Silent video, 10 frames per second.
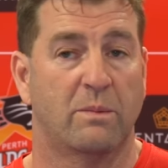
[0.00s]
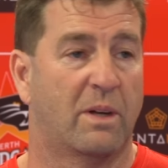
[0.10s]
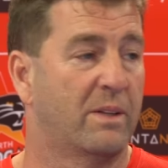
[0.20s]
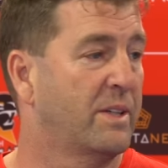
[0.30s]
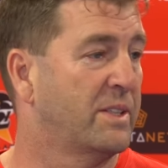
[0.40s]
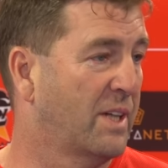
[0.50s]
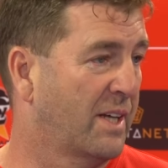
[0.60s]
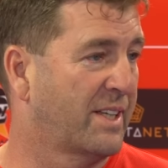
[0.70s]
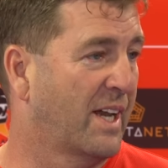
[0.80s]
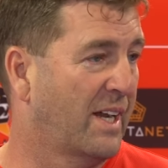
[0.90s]
Well, I think he's
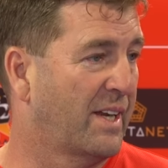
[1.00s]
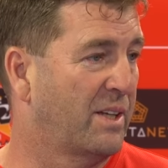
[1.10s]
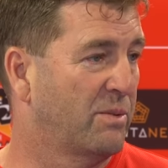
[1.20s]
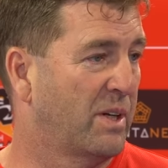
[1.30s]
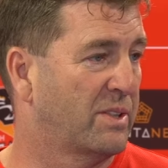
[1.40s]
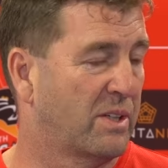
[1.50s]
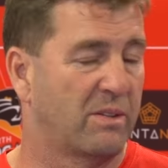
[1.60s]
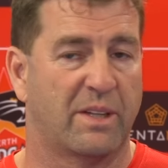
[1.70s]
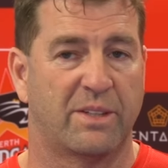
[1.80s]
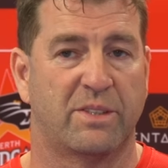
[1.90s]
hard to guard anyway.
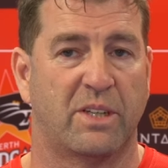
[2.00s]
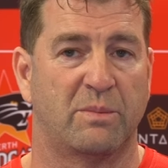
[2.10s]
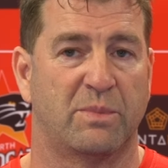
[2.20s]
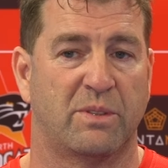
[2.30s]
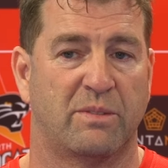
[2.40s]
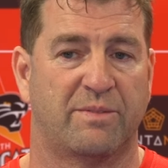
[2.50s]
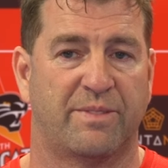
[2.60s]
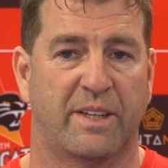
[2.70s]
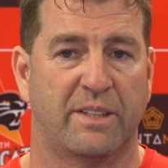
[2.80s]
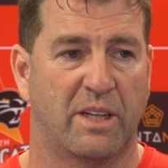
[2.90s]
So other teams have,
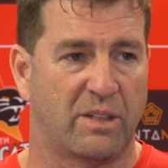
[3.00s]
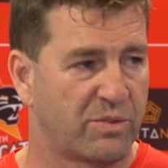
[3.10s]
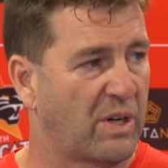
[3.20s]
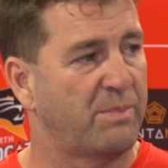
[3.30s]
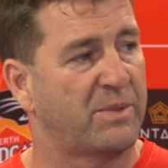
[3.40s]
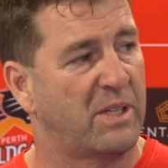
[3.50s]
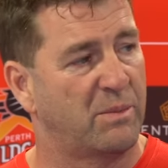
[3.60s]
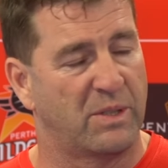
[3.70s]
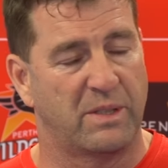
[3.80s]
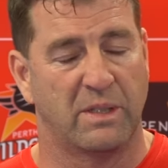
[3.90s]
trapped
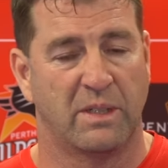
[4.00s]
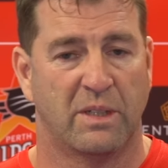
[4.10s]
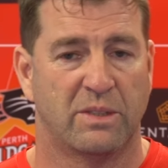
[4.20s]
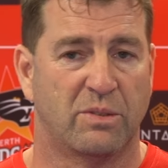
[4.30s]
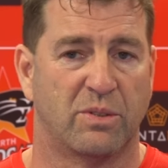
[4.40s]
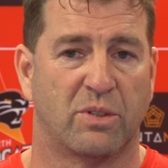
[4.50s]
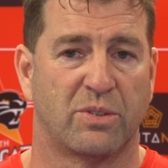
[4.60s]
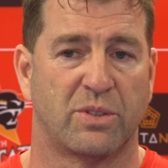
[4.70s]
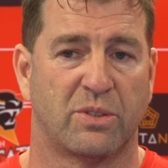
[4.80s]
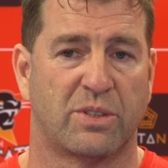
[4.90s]
him and doing
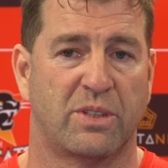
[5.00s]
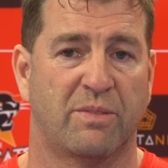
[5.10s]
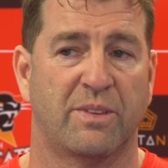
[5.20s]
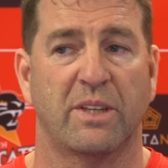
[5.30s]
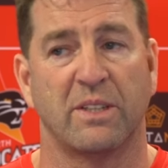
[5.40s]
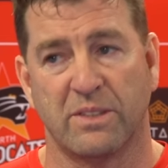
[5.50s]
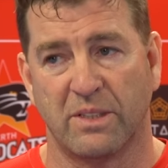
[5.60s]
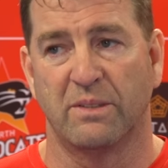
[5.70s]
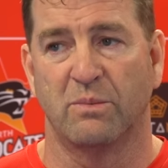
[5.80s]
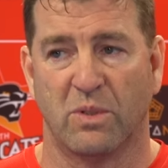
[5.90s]
all sorts of different things.
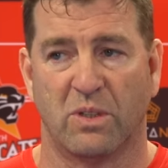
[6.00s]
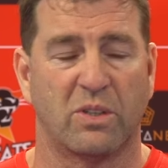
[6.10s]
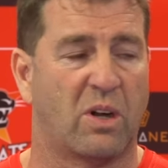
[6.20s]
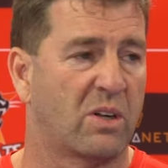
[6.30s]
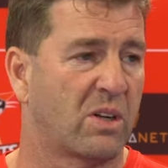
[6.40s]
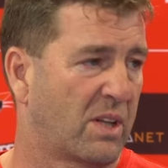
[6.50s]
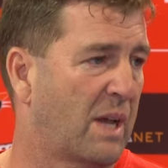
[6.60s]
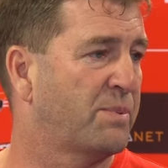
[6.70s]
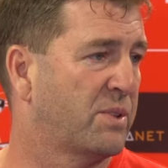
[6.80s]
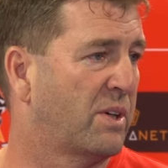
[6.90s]
And Wollongong
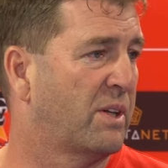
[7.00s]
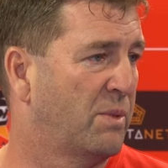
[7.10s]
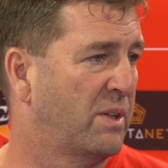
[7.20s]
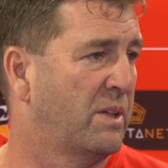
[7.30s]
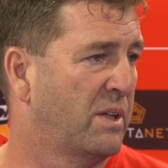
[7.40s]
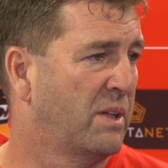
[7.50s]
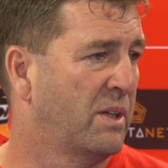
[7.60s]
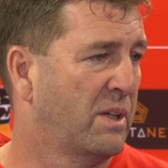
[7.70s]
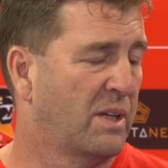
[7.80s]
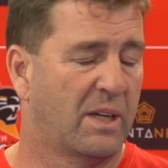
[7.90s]
collapse on him
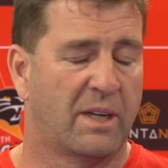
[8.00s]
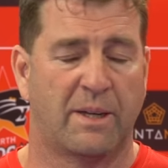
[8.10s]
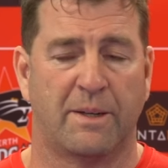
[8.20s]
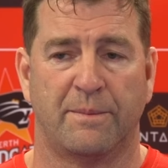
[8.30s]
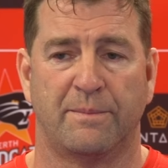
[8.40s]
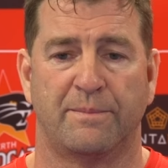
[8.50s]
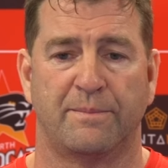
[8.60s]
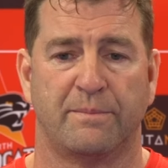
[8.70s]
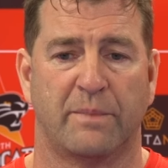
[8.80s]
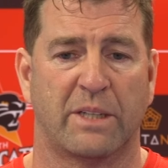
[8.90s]
and
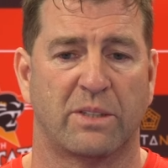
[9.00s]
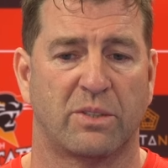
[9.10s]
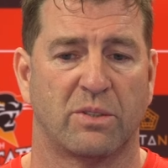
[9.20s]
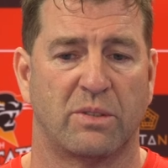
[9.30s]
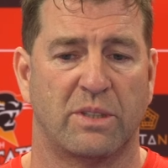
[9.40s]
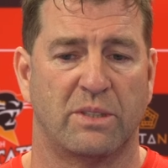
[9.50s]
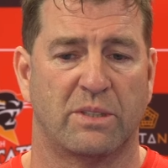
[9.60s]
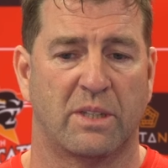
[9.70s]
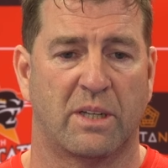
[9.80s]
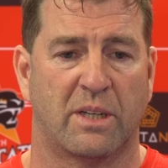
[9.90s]
make sure
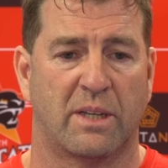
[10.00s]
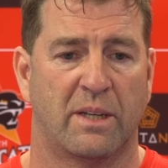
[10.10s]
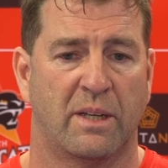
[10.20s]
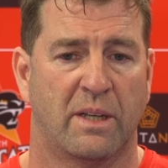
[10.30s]
he's... got